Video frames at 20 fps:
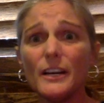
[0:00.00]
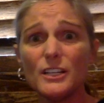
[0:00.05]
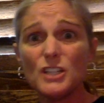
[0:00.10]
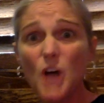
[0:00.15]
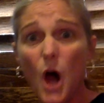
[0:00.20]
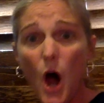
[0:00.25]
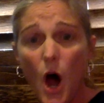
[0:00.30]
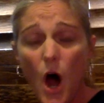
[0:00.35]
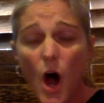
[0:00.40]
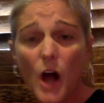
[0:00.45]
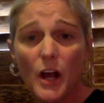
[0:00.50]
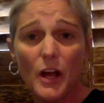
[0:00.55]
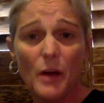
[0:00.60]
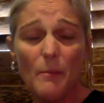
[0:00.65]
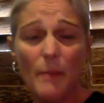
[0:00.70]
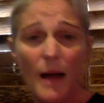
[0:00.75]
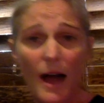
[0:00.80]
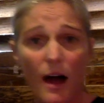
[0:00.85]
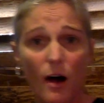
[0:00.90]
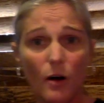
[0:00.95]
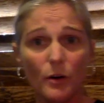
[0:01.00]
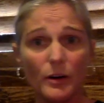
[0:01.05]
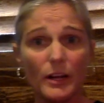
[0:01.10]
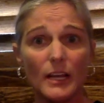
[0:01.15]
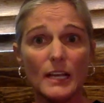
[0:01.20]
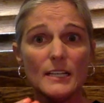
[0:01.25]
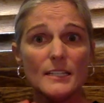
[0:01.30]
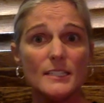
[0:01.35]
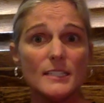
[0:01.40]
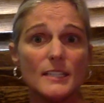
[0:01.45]
talk about
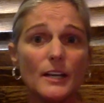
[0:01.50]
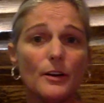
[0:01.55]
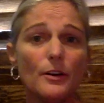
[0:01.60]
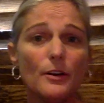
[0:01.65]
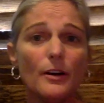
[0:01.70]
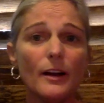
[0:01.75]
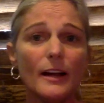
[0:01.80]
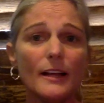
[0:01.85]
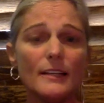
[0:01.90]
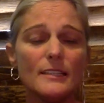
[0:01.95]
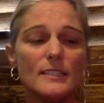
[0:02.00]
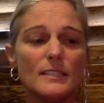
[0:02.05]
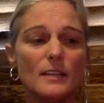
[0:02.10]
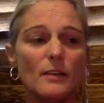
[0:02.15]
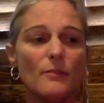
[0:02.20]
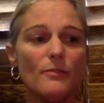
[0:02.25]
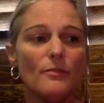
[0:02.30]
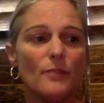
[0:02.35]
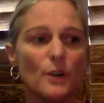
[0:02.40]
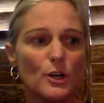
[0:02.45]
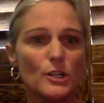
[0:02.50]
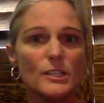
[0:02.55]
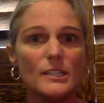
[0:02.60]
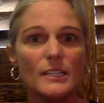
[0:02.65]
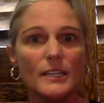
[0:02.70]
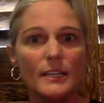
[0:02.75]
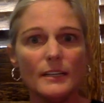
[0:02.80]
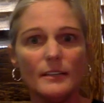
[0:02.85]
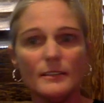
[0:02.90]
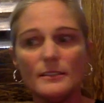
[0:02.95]
cigarettes
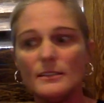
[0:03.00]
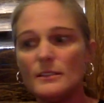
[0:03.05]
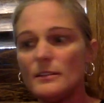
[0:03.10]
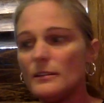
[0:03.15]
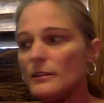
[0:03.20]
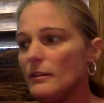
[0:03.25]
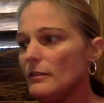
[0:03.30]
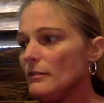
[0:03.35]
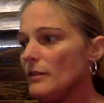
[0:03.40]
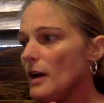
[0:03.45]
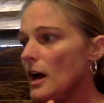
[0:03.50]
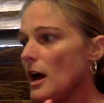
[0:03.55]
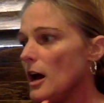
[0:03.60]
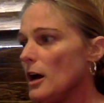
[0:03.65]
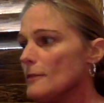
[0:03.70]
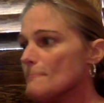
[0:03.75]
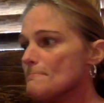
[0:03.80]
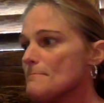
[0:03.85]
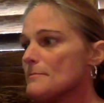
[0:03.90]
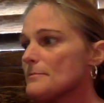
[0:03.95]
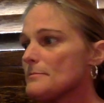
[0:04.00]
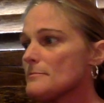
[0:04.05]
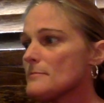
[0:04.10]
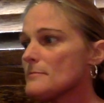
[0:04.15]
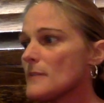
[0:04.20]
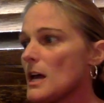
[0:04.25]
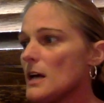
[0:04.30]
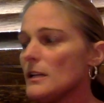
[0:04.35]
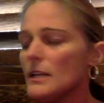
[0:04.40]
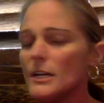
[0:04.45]
versus
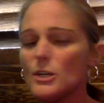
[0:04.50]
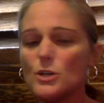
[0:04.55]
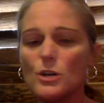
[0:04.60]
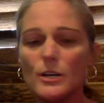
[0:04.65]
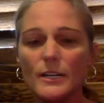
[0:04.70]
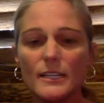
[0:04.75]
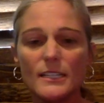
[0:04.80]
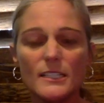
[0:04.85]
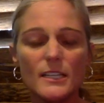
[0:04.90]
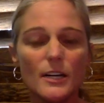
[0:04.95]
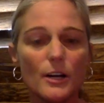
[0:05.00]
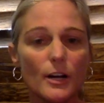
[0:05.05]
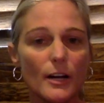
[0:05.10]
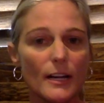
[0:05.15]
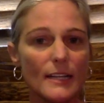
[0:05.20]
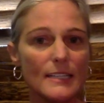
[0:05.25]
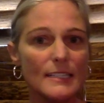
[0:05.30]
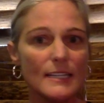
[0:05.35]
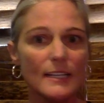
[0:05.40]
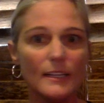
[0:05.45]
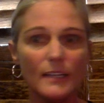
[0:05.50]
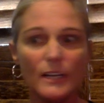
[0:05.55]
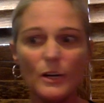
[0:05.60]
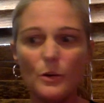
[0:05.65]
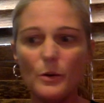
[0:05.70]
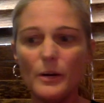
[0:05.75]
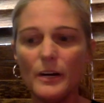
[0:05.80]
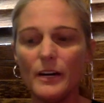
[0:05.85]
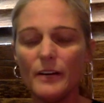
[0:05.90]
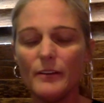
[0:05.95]
electronic cigarettes and
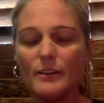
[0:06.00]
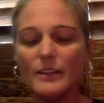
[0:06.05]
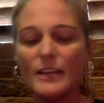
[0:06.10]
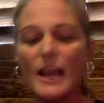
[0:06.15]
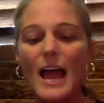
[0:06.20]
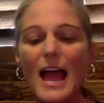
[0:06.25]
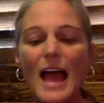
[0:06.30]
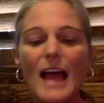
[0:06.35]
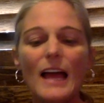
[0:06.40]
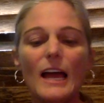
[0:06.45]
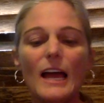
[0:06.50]
liquid and everything.